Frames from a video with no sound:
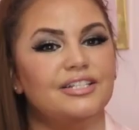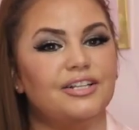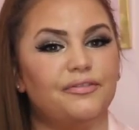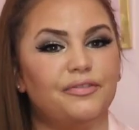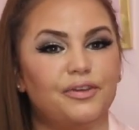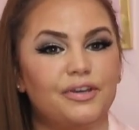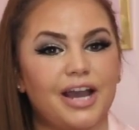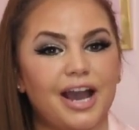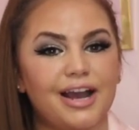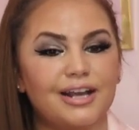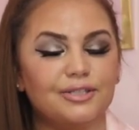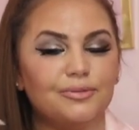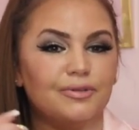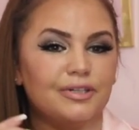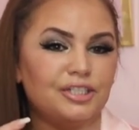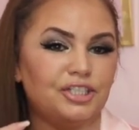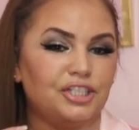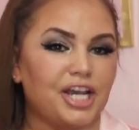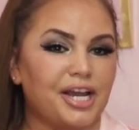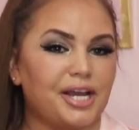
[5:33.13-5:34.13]
So if you guys
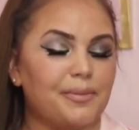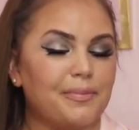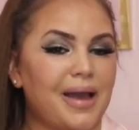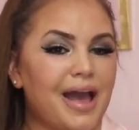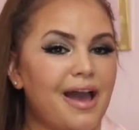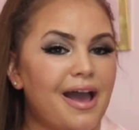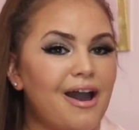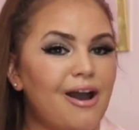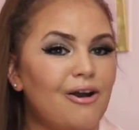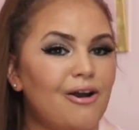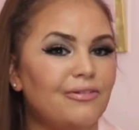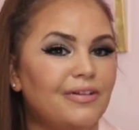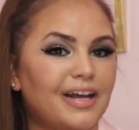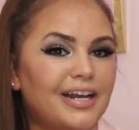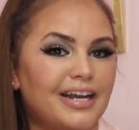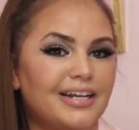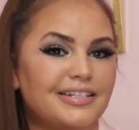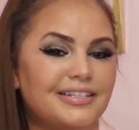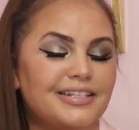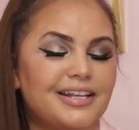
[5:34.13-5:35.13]
want to check them out,
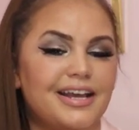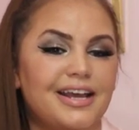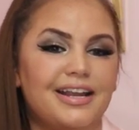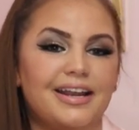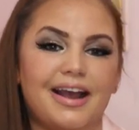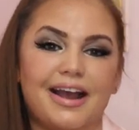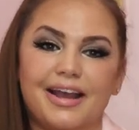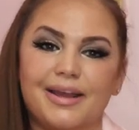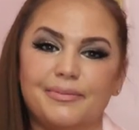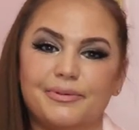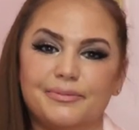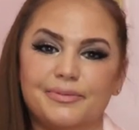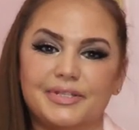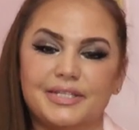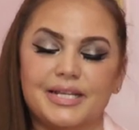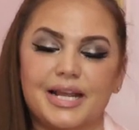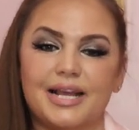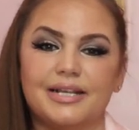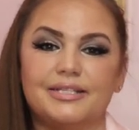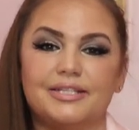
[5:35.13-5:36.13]
like I said, I am
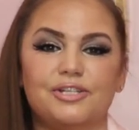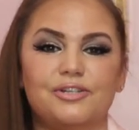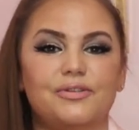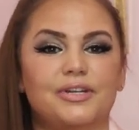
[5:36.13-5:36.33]
obsessed.